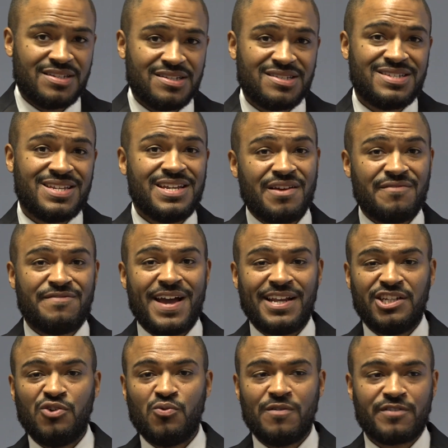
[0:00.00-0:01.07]
are starting to
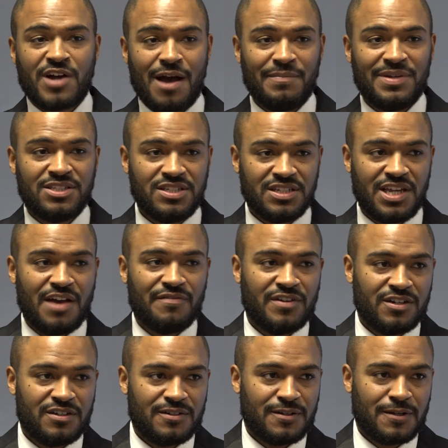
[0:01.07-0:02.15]
see the value of coming
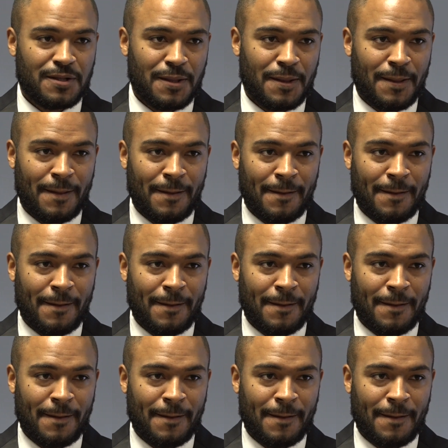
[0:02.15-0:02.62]
together.